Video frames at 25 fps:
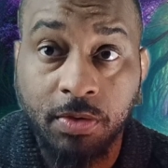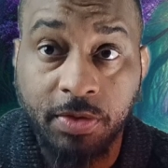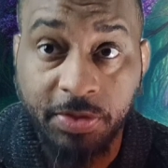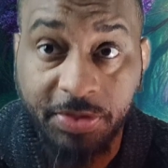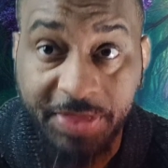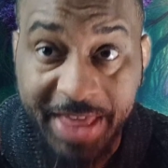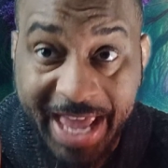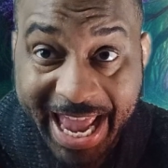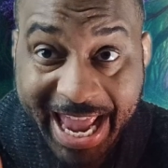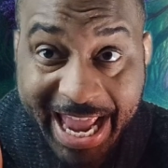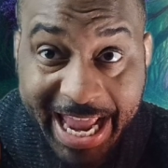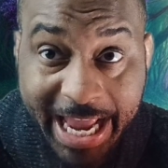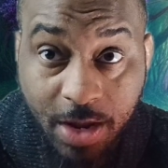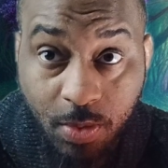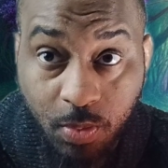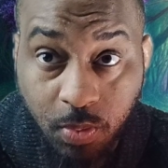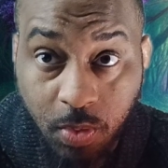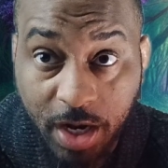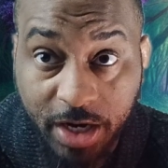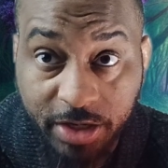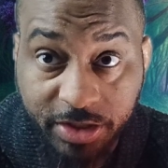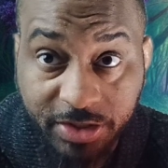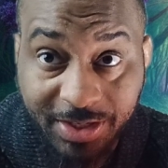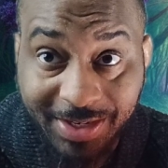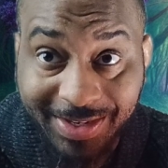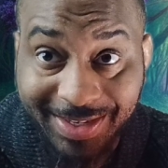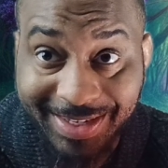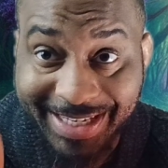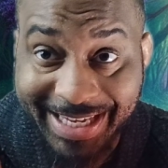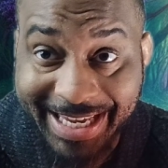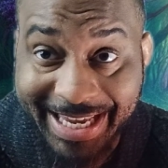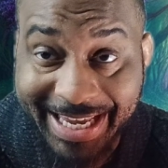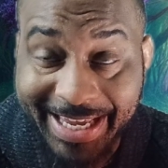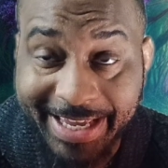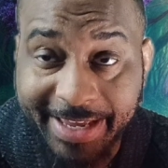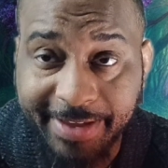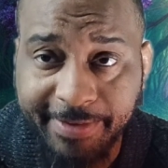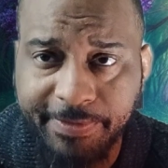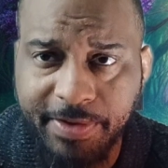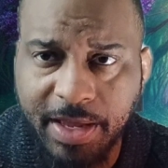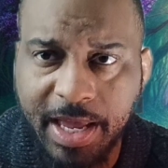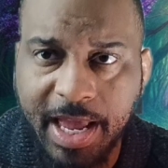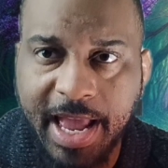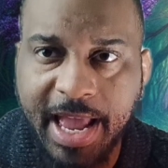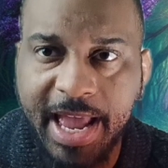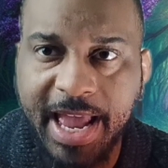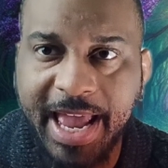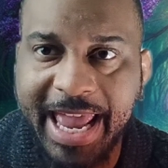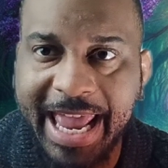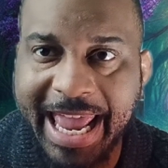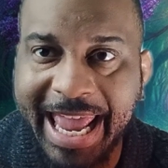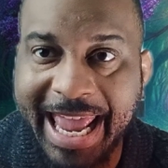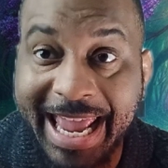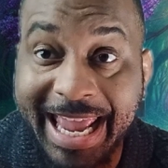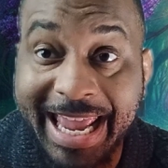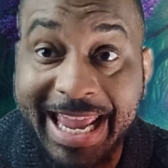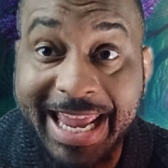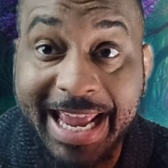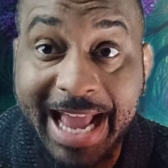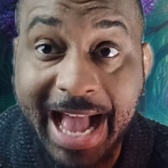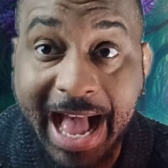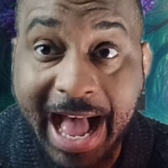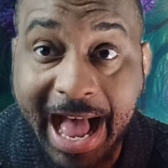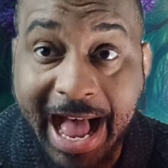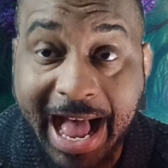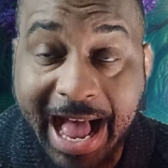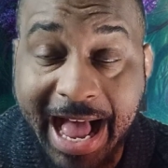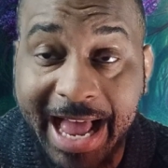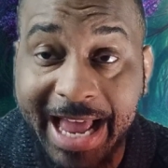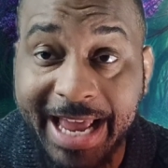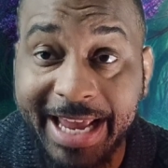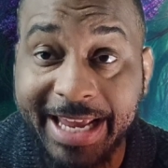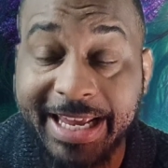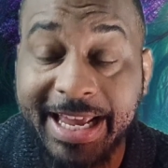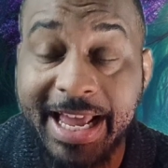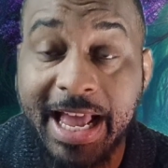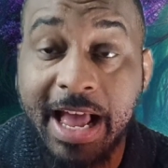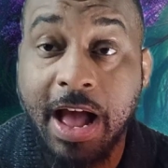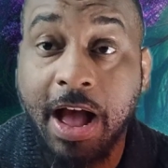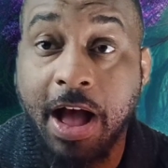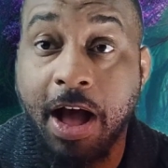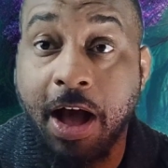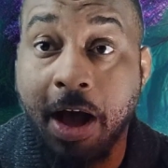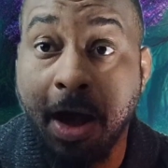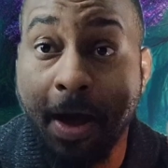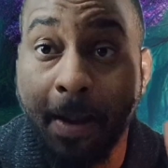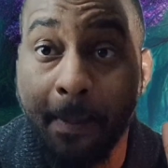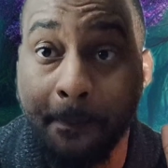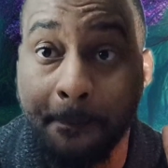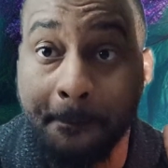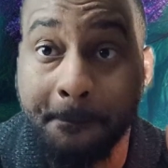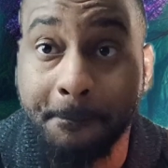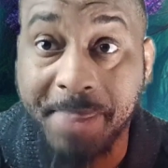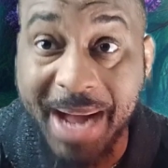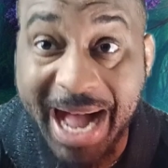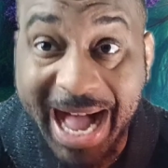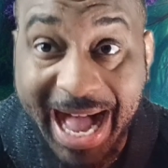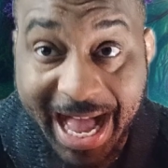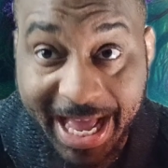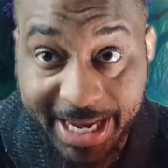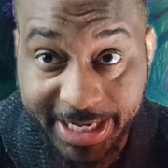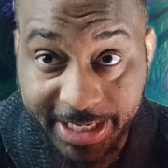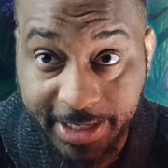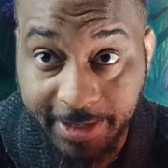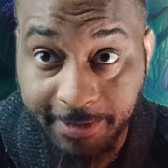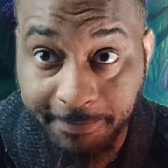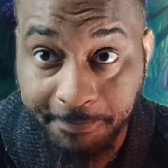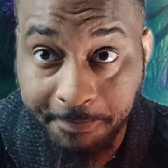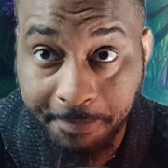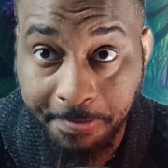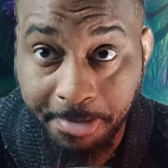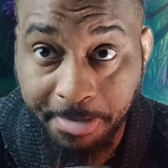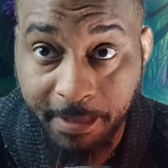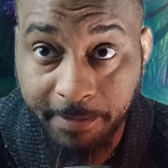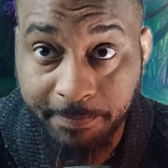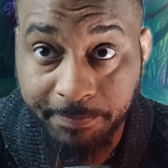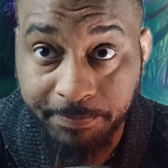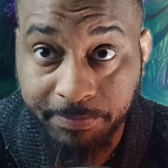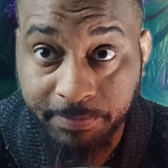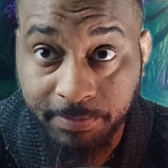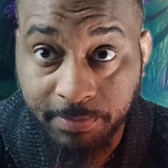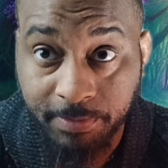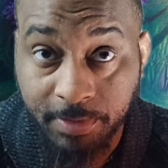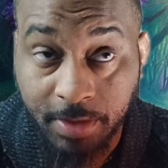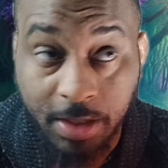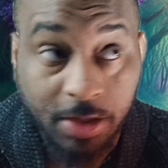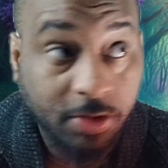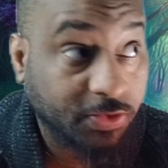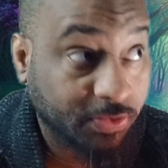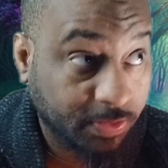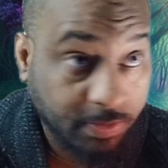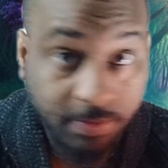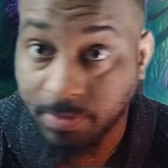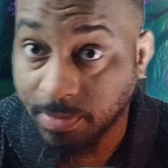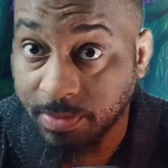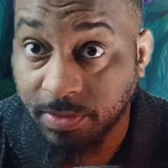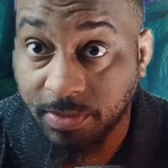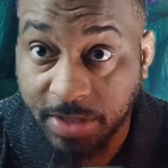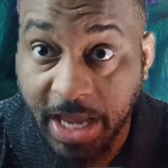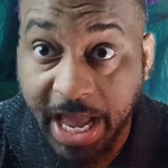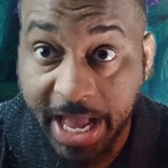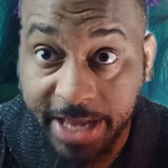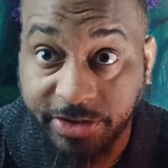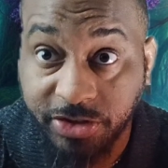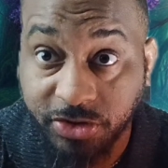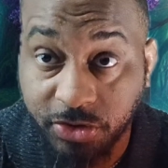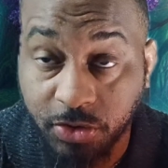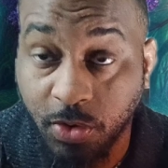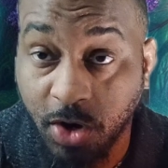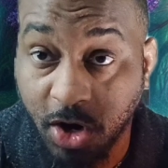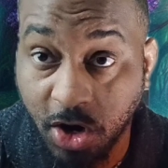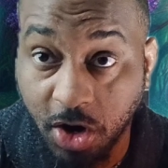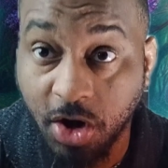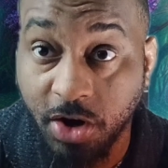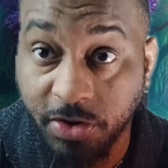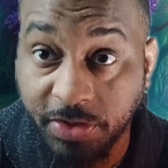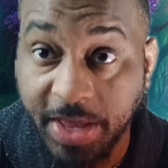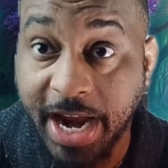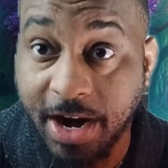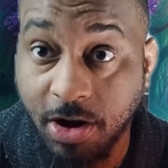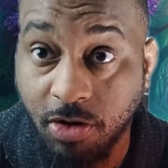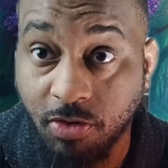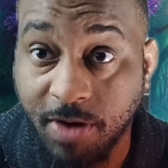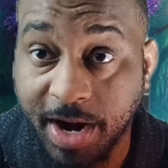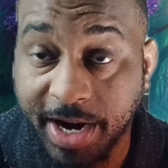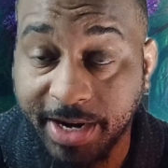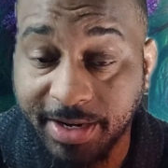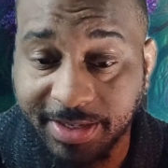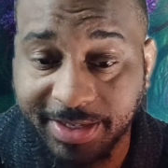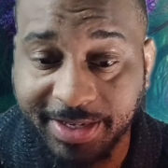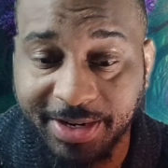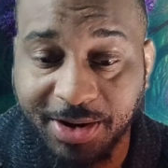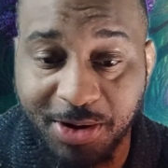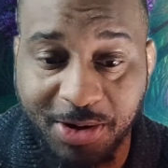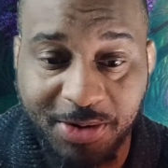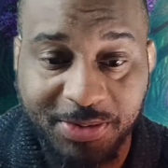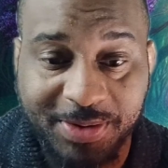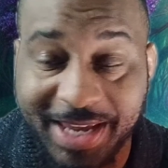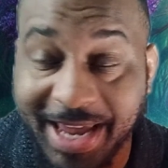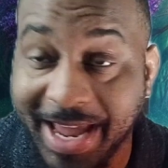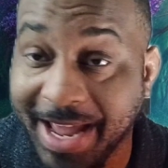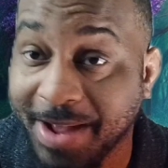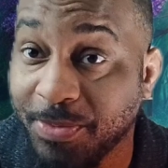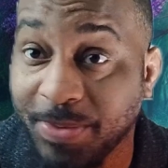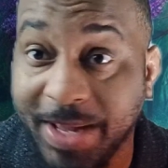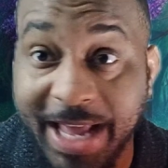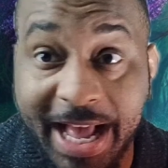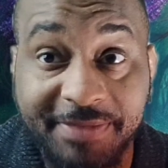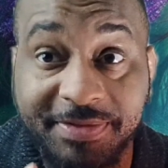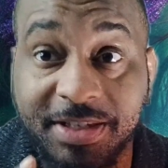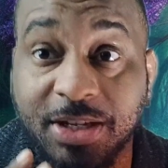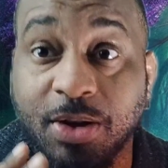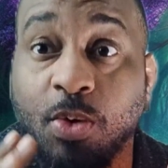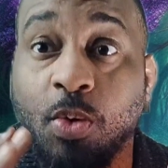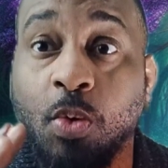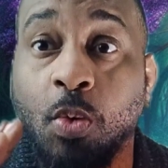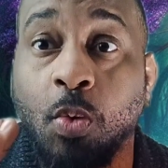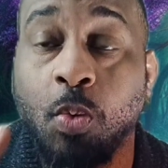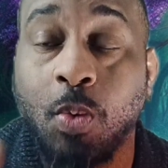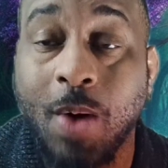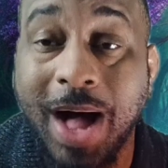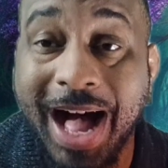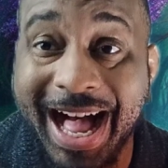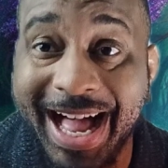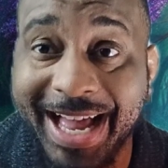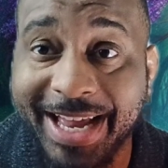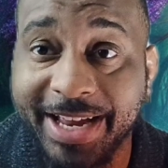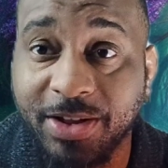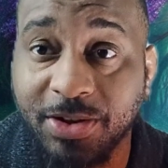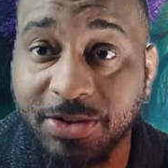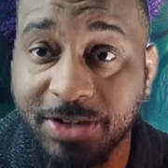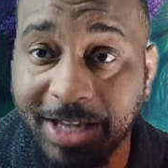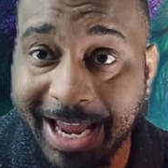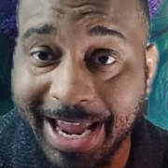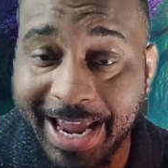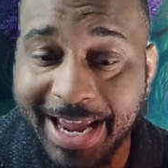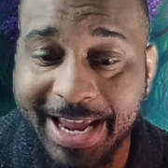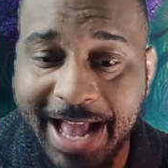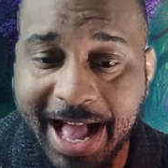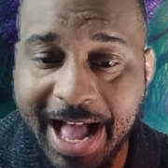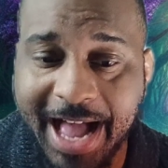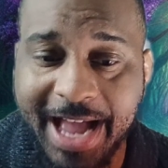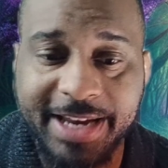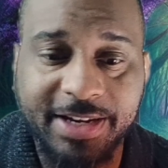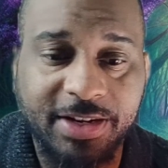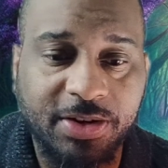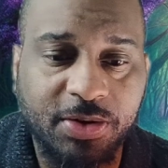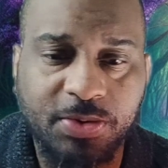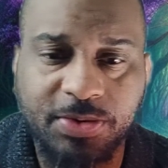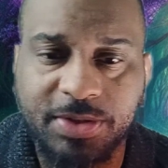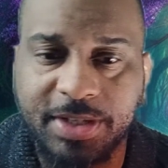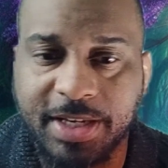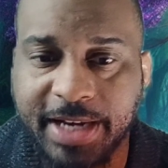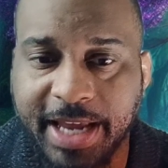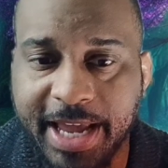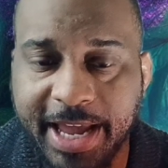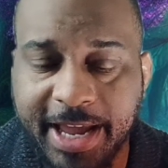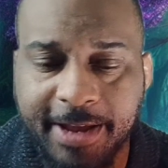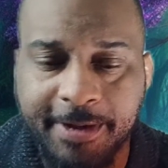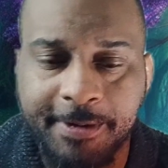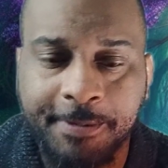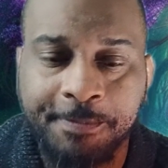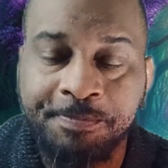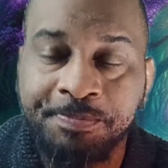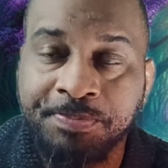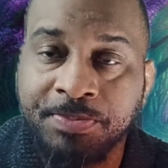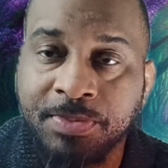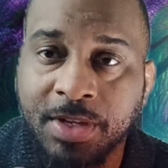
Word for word: They want to give A I a body. Yes, you heard that correctly. Okay, we have some wild A I news today.